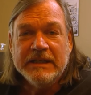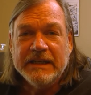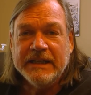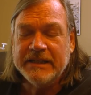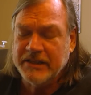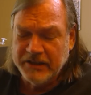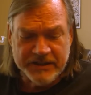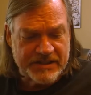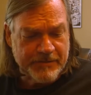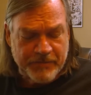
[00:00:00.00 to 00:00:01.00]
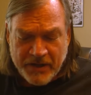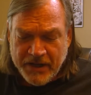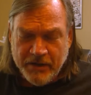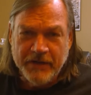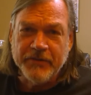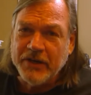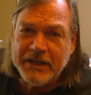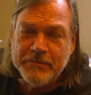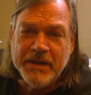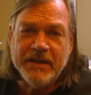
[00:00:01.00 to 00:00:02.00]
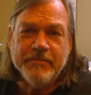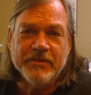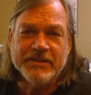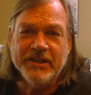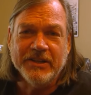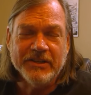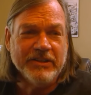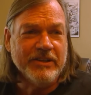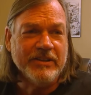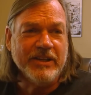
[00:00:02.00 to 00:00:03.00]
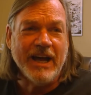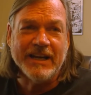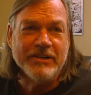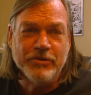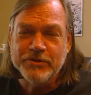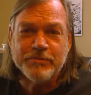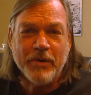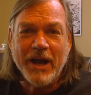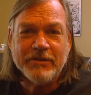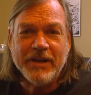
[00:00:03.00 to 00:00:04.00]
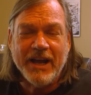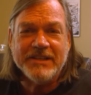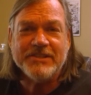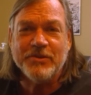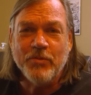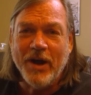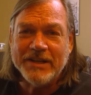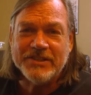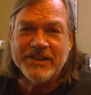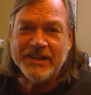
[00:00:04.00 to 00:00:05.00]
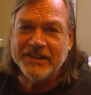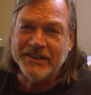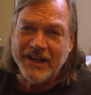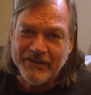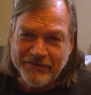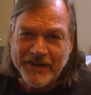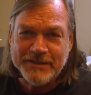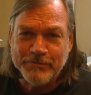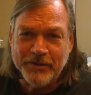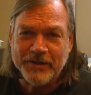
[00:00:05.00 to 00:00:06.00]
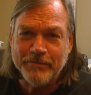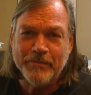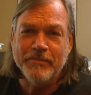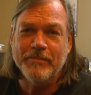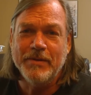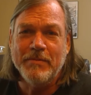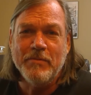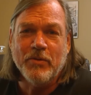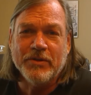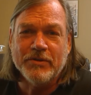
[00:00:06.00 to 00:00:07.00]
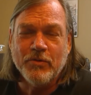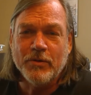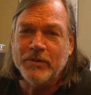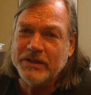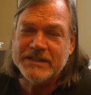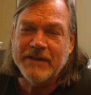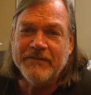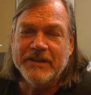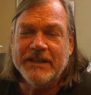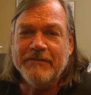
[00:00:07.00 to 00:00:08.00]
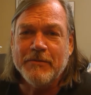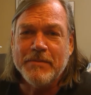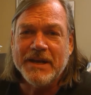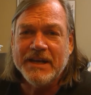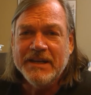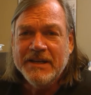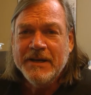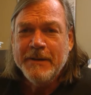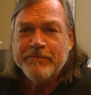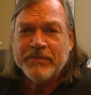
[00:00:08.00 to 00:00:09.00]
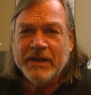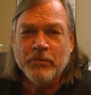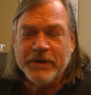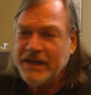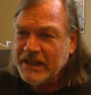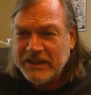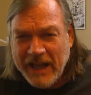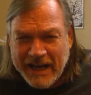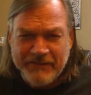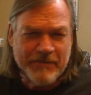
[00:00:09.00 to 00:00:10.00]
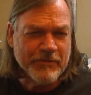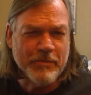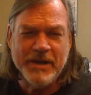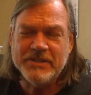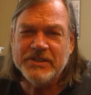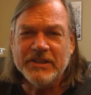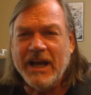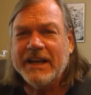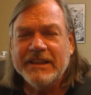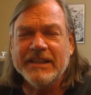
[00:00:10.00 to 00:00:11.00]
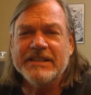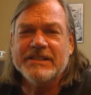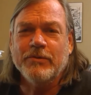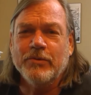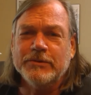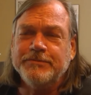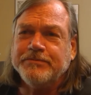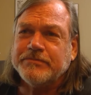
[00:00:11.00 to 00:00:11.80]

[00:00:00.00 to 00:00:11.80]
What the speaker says: And listen, if you're like me, there's a lot of news broadcasts you're watching, a lot of Facebook, maybe more than normal, definitely for me. And we're getting a lot of information, a lot of things that we're